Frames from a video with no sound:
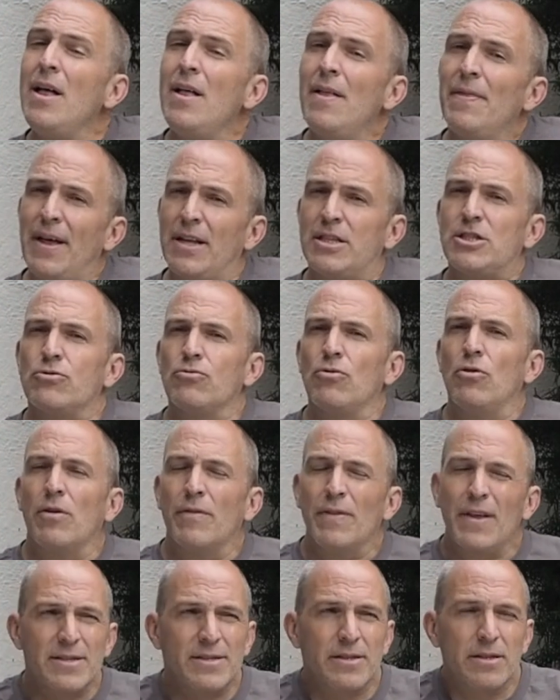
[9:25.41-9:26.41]
That's wrong.
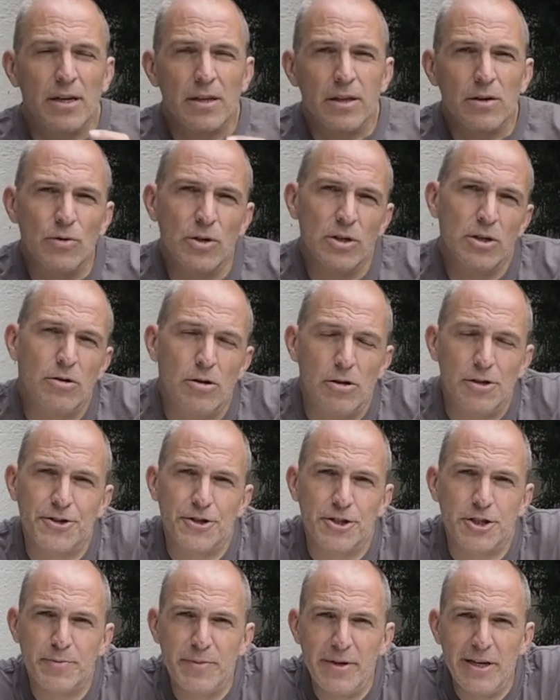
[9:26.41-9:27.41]
There's another one called the
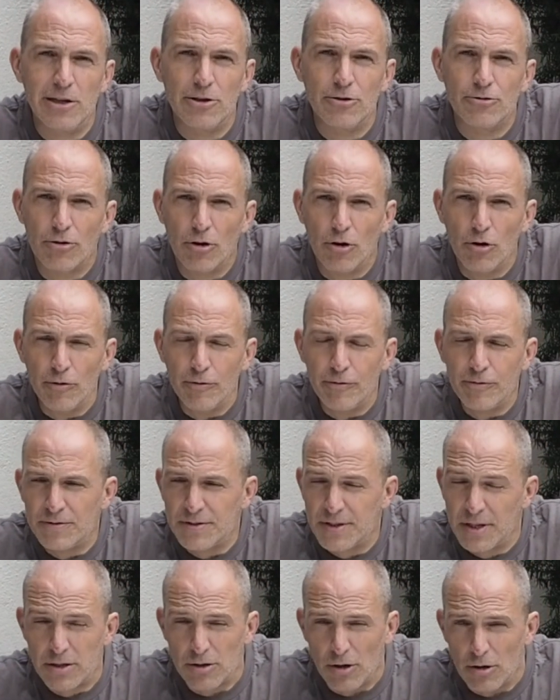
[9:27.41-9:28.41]
Spiegel Grove,
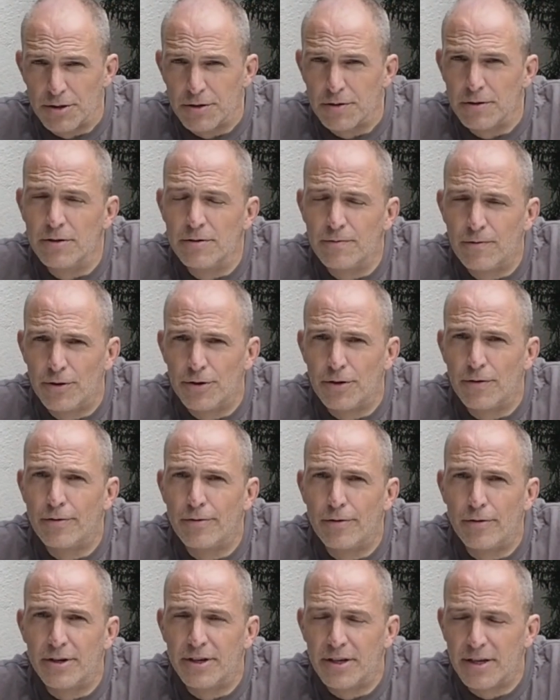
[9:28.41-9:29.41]
sits also in front of the
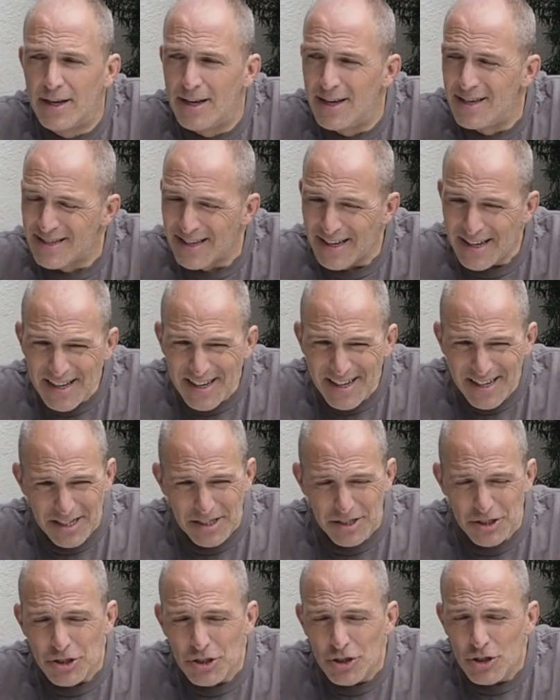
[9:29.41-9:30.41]
Florida Keys.
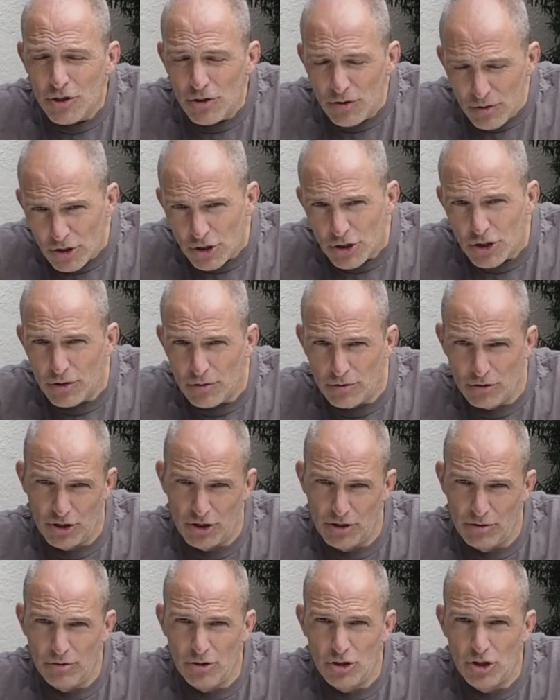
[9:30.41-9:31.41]
It's huge, huge,
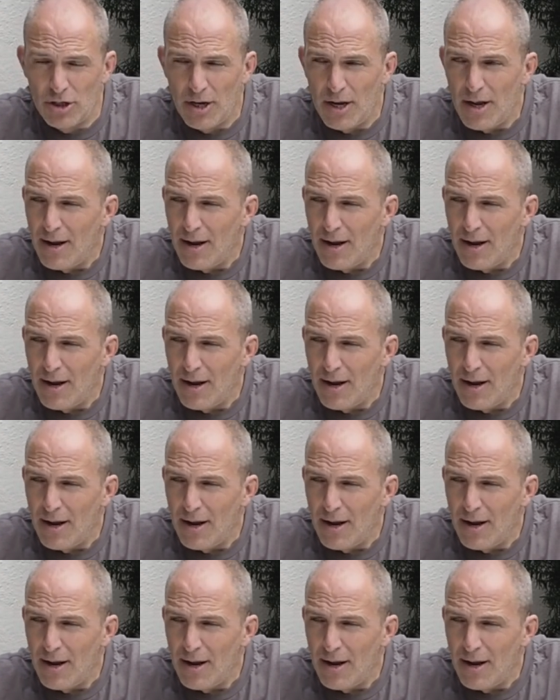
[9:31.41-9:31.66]
huge.